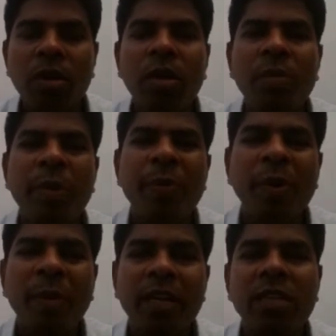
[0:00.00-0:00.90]
why
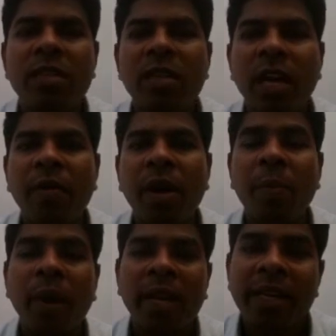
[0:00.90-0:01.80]
job views is
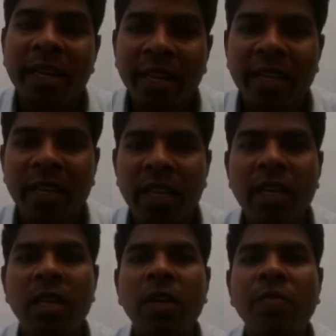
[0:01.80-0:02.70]
less, job applicants is
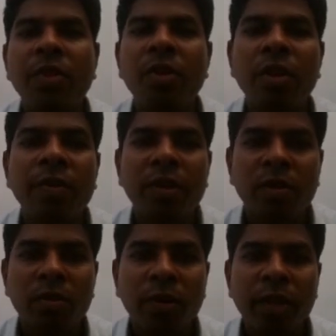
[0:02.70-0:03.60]
more. People
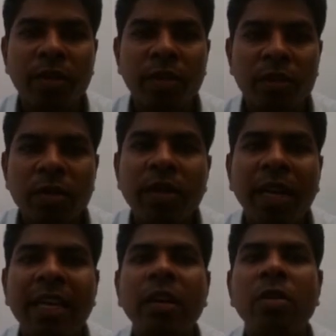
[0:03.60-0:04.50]
might have
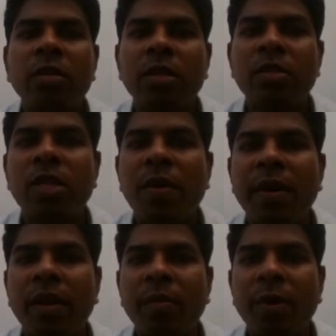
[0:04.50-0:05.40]
applied directly
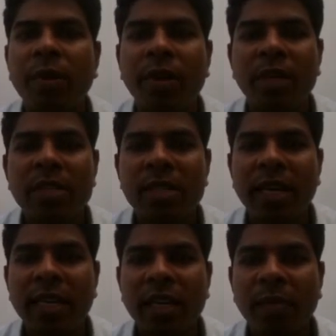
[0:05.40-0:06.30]
without even
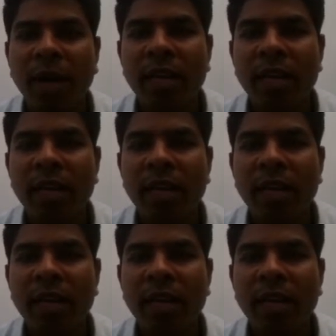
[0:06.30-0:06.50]
going